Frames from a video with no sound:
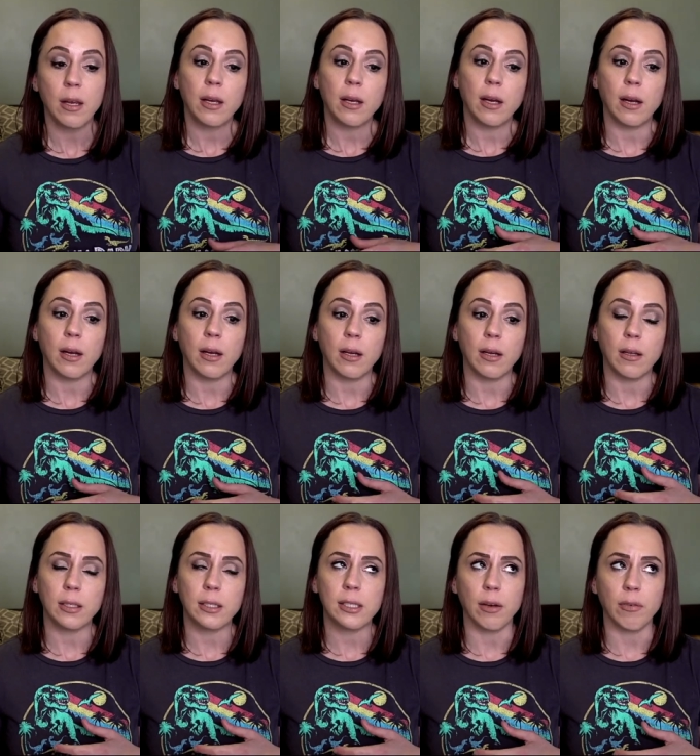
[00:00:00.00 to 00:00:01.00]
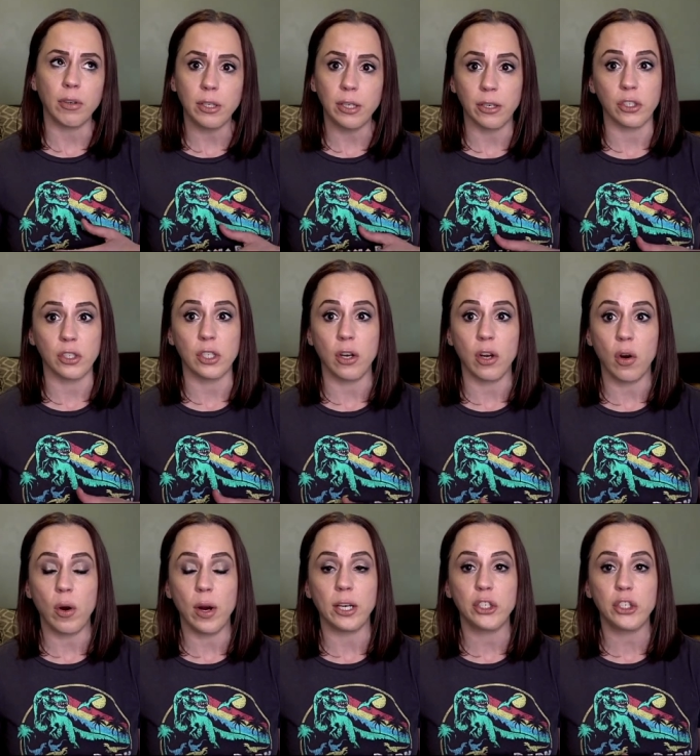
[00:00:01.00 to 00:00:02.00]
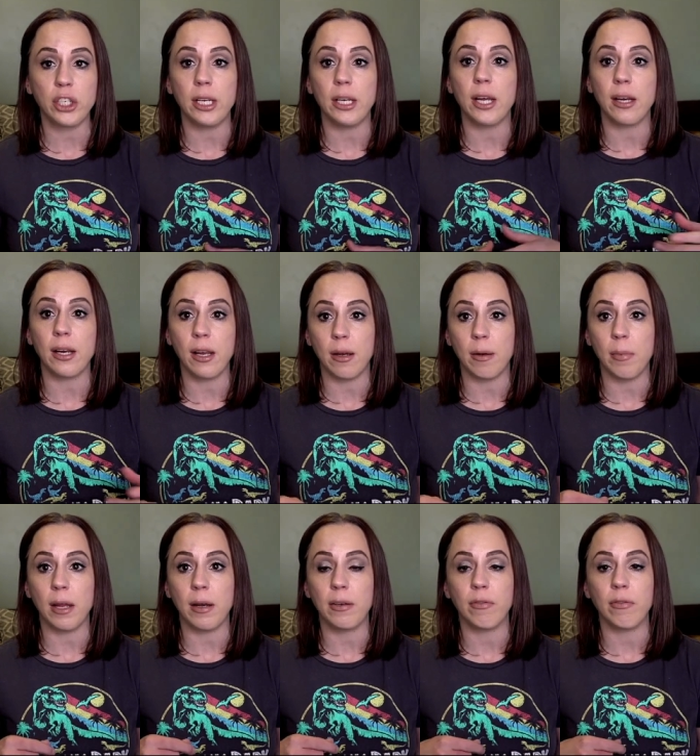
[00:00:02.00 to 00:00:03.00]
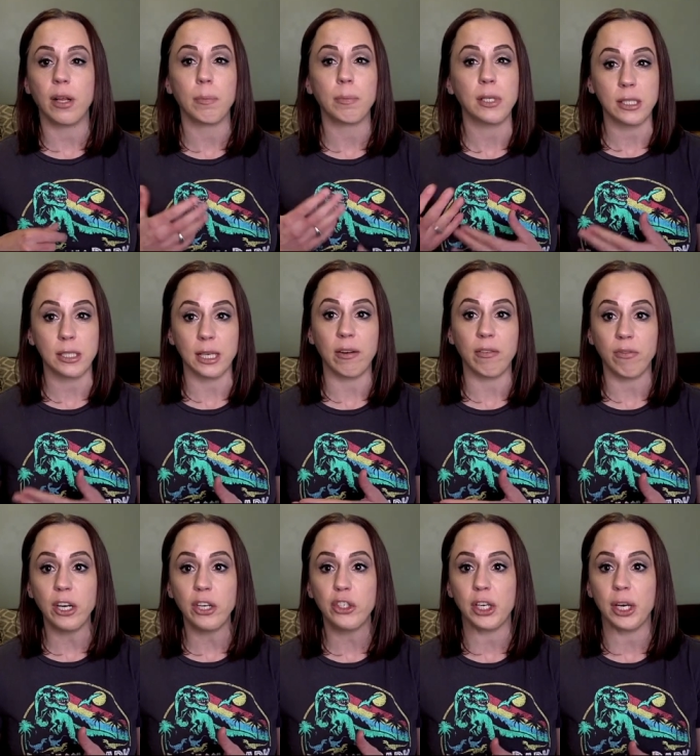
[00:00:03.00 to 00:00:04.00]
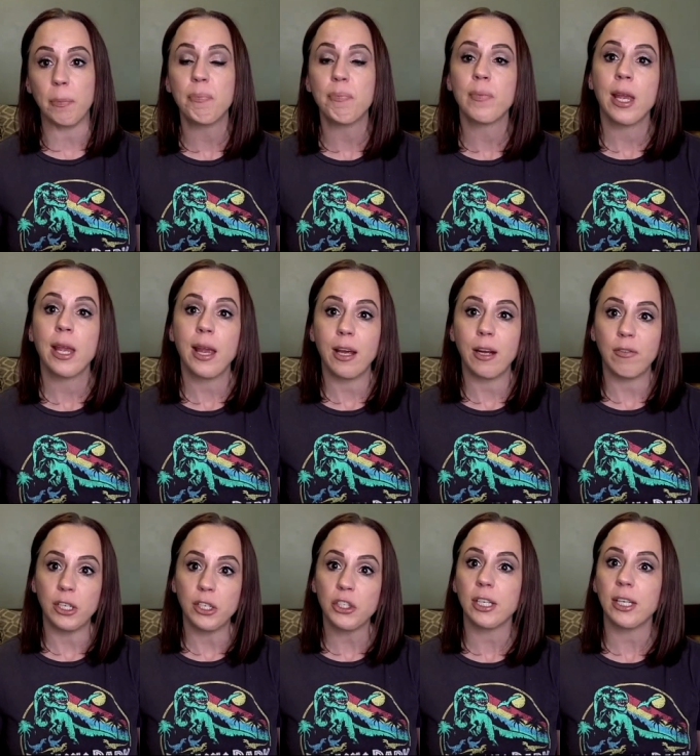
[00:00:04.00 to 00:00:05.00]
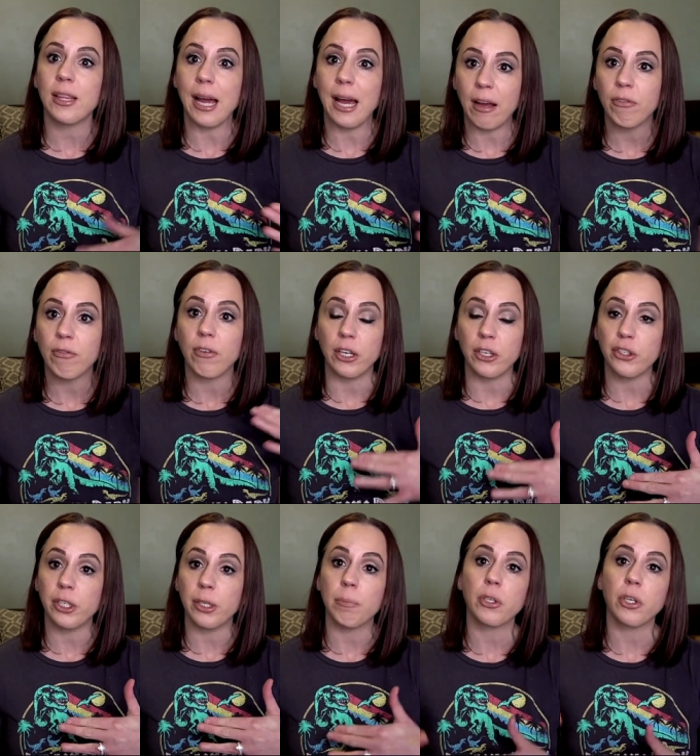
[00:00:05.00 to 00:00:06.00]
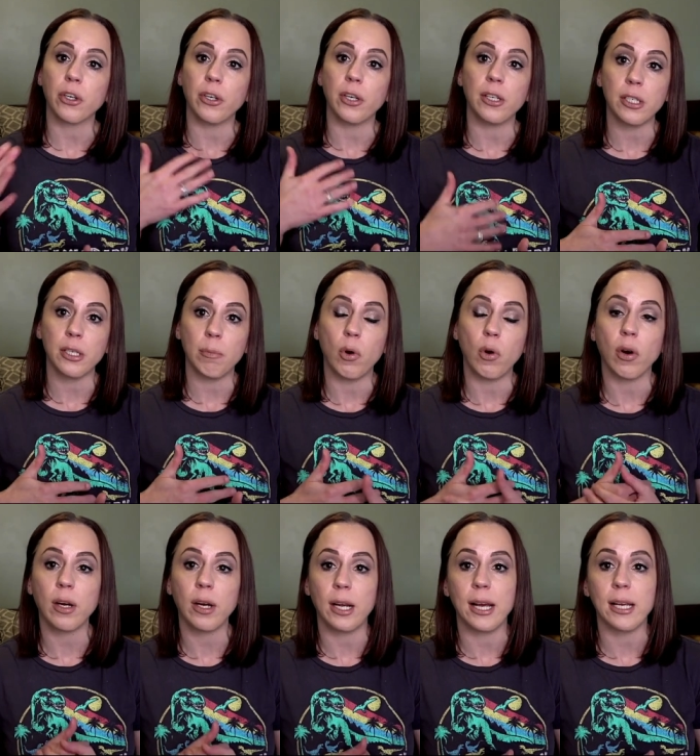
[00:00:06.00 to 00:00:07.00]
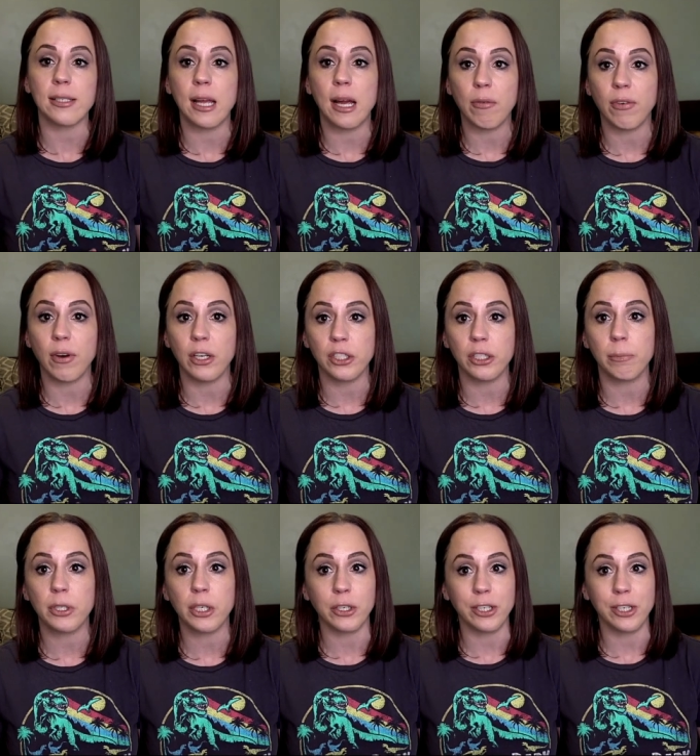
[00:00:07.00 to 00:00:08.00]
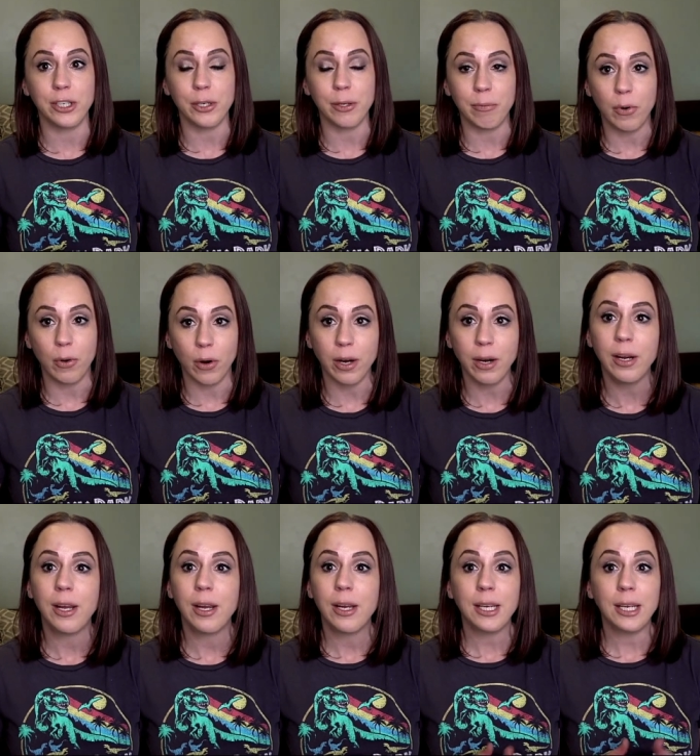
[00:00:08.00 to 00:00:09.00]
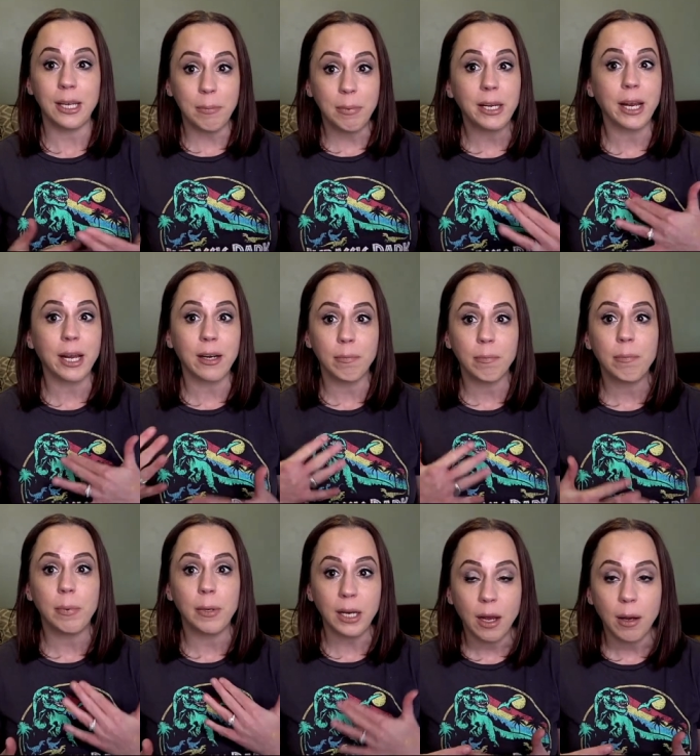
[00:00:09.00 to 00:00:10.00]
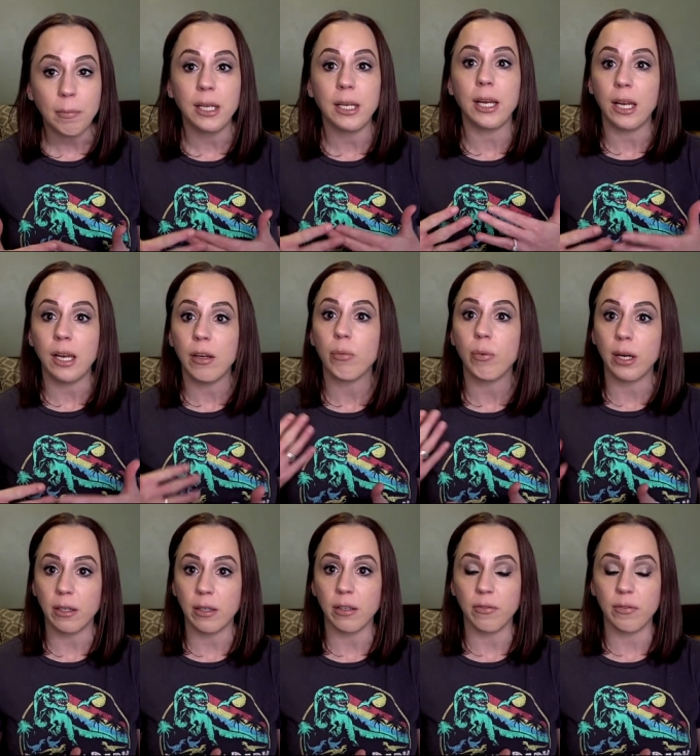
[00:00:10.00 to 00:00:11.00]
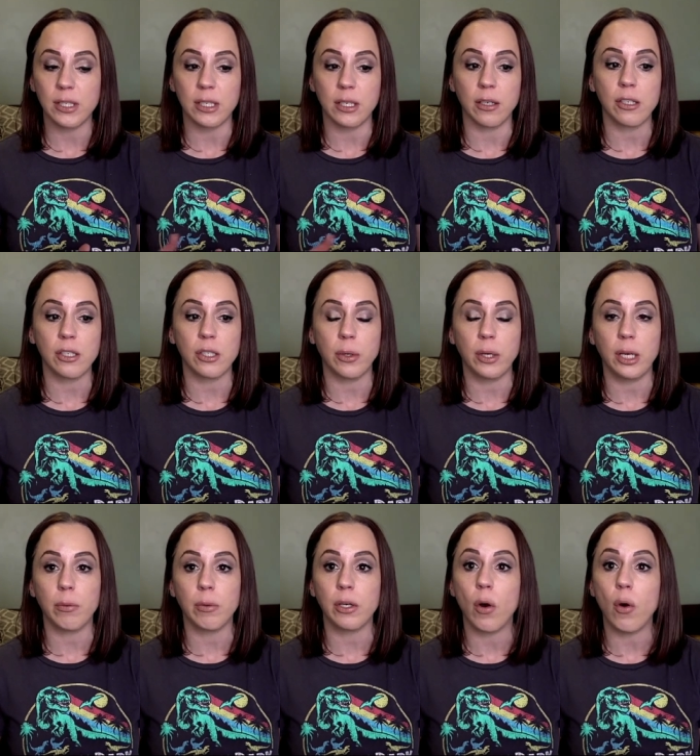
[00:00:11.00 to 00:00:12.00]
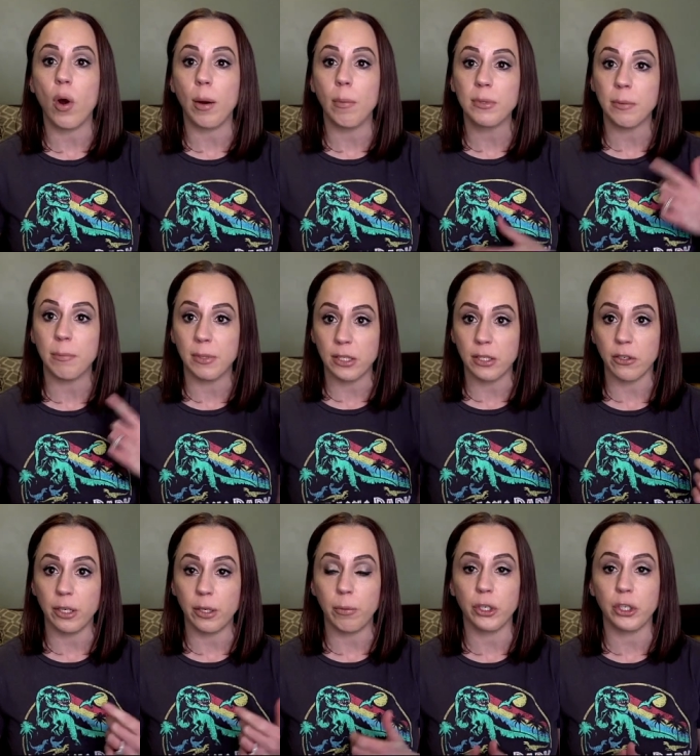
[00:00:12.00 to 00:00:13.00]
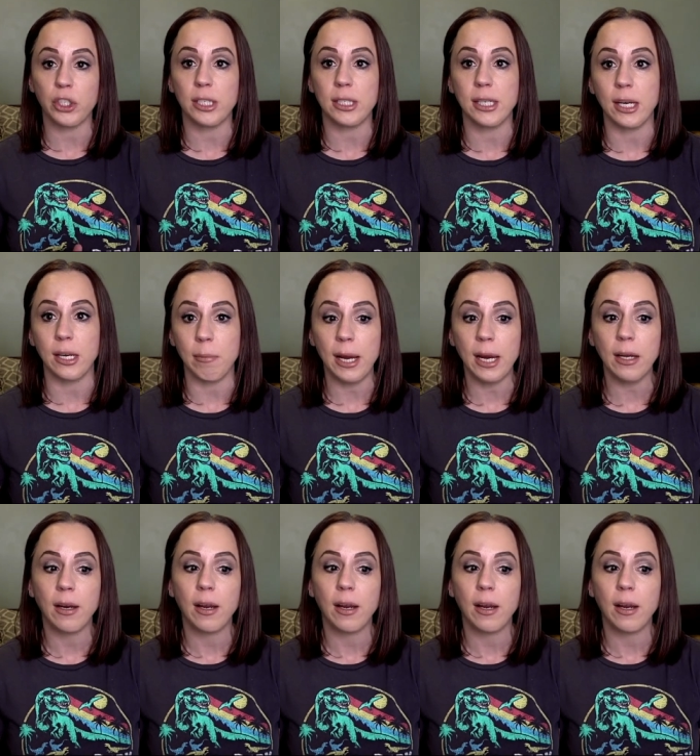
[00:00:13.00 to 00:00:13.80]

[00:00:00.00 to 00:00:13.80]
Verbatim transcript: uh, several years ago, and she and him had developed this like friendship. And eventually that friendship turned into more. And as that friendship turned into more, he began becoming a regular visitor. So he would go up to Missouri where she's an inmate,